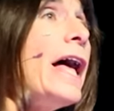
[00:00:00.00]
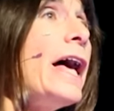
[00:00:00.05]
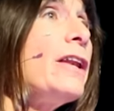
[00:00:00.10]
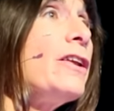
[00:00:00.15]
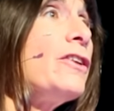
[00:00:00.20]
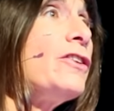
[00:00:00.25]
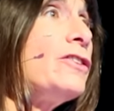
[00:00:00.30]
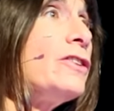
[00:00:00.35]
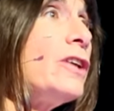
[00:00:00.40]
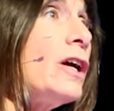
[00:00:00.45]
and
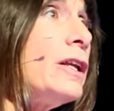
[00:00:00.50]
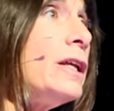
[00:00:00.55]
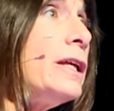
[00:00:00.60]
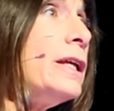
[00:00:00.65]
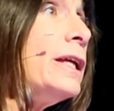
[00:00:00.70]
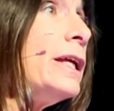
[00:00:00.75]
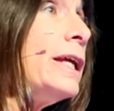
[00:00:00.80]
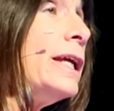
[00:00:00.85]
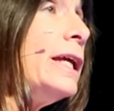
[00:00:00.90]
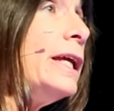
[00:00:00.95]
a
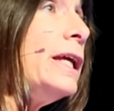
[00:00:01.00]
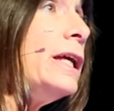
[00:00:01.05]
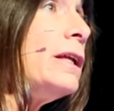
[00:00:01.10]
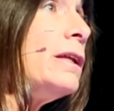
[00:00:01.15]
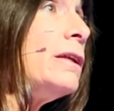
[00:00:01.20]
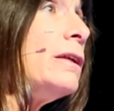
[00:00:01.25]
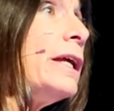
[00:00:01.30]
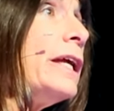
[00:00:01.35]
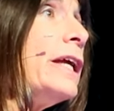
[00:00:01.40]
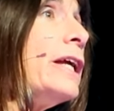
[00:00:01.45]
study
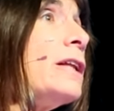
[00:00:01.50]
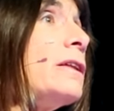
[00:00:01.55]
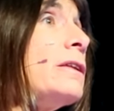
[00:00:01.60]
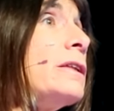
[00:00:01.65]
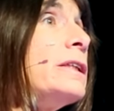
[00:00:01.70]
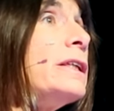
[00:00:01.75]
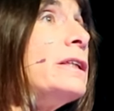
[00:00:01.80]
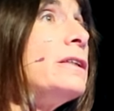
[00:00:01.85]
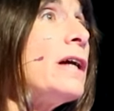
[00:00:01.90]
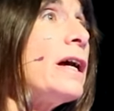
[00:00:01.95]
in
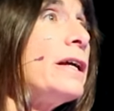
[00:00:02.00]
England in